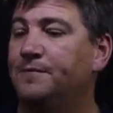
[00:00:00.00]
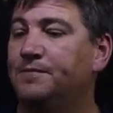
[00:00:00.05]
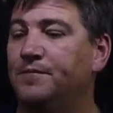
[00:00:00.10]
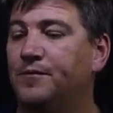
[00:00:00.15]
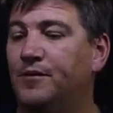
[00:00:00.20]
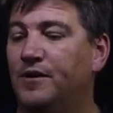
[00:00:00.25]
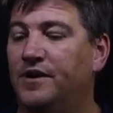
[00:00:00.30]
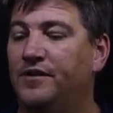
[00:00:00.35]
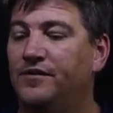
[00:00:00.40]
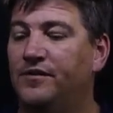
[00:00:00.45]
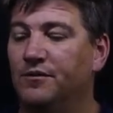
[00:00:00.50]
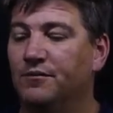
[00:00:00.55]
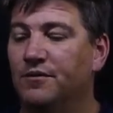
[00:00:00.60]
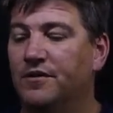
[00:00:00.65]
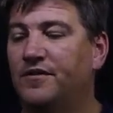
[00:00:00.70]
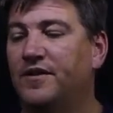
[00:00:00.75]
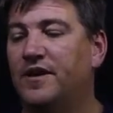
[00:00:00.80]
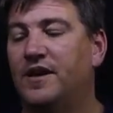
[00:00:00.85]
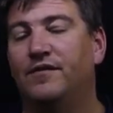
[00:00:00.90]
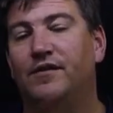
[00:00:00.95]
whereas you're
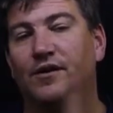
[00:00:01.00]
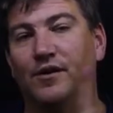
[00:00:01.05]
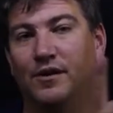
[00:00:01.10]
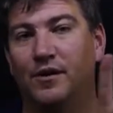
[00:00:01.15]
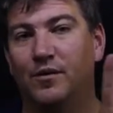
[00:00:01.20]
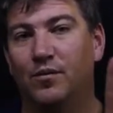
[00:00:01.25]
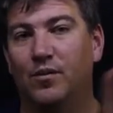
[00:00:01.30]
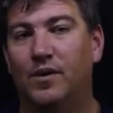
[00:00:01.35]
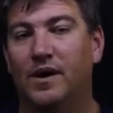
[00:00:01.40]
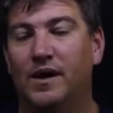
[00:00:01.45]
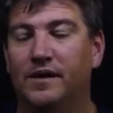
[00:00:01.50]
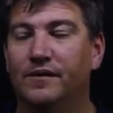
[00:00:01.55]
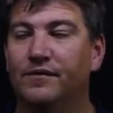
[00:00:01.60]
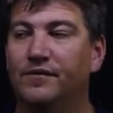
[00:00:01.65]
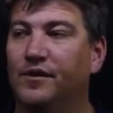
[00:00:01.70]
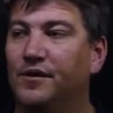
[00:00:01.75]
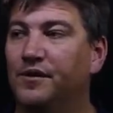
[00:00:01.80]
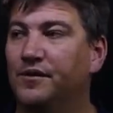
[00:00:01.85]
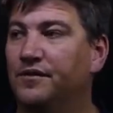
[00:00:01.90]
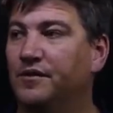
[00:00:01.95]
receiving only one of
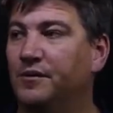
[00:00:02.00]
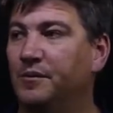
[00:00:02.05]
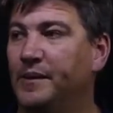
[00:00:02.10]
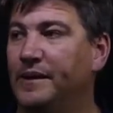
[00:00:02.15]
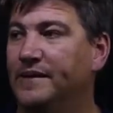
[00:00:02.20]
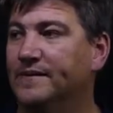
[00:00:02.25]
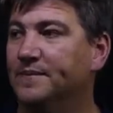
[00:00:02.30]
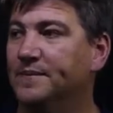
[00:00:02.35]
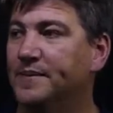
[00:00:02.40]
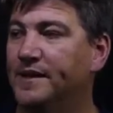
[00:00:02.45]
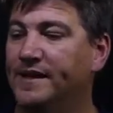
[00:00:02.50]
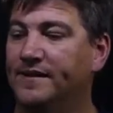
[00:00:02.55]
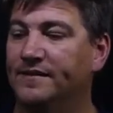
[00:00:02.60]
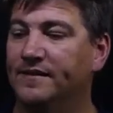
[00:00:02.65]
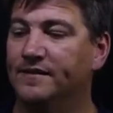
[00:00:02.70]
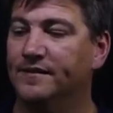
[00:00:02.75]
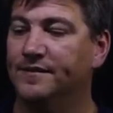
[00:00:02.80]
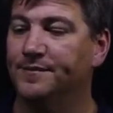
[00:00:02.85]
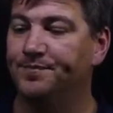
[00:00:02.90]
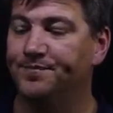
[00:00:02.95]
those little bits and
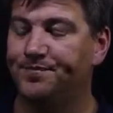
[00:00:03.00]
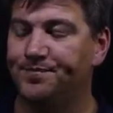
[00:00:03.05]
pieces.